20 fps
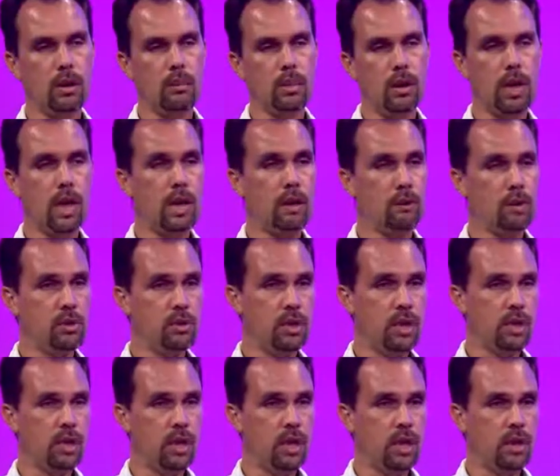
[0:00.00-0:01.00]
behaviors
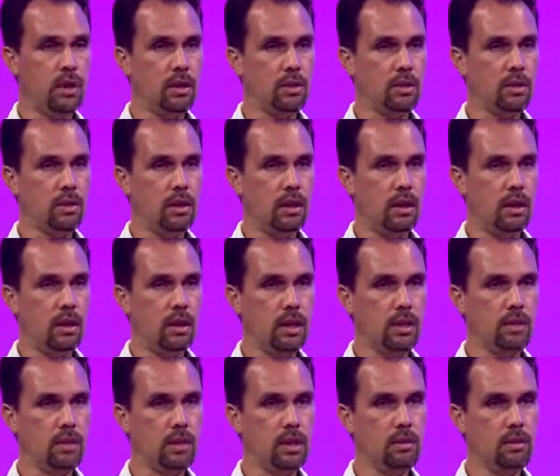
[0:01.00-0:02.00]
that they
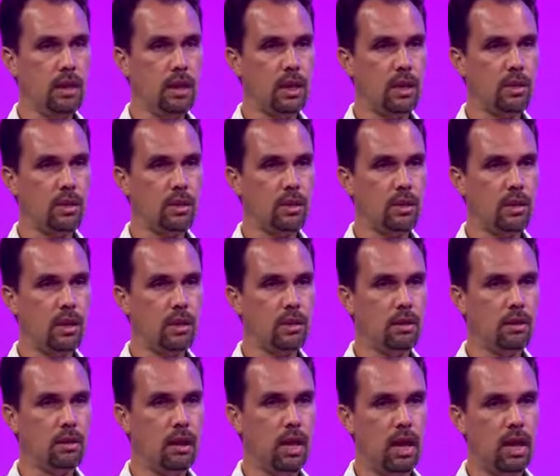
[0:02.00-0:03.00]
exhibit that
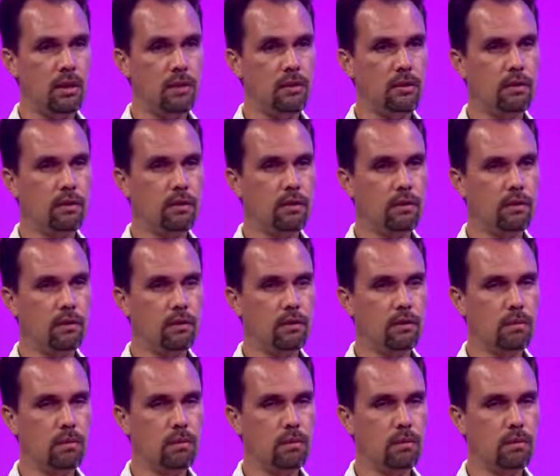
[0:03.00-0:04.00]
they're not
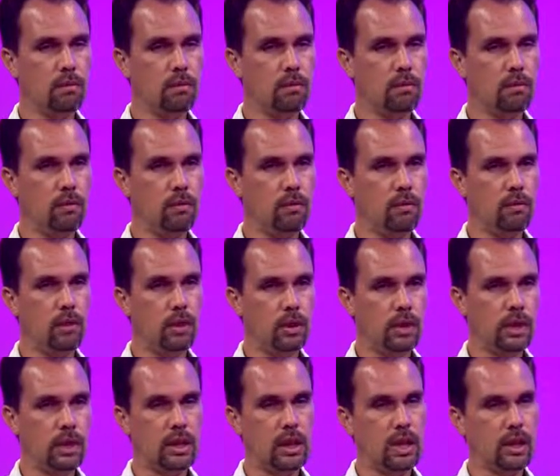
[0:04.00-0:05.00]

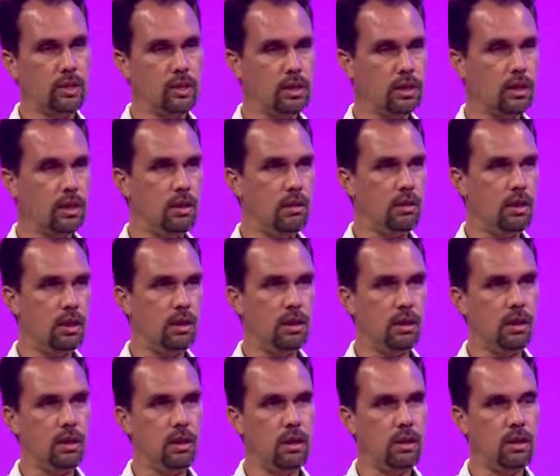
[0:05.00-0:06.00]
fully conscious of, that
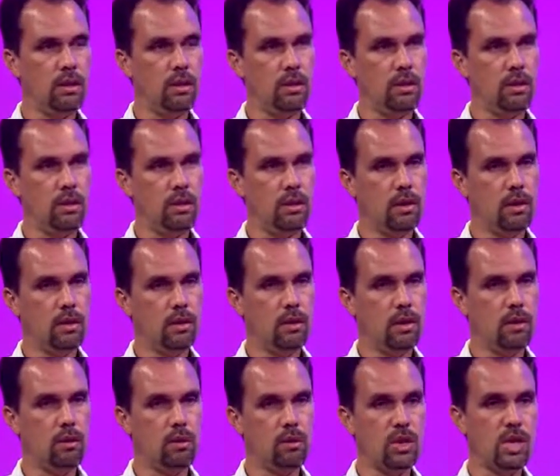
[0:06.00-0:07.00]

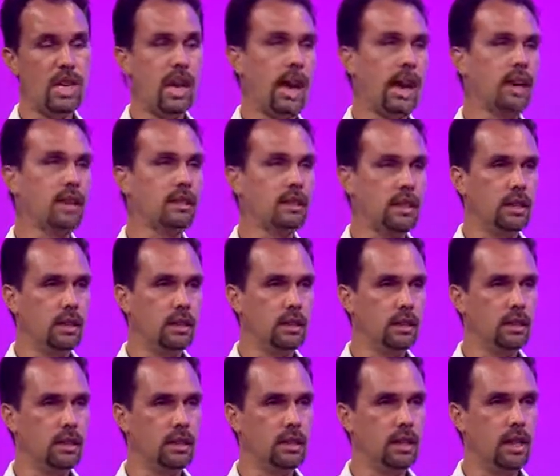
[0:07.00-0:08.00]
they're
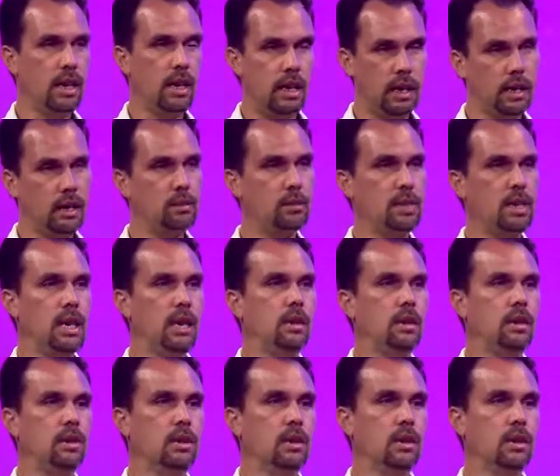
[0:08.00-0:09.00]
reacting, and it comes out.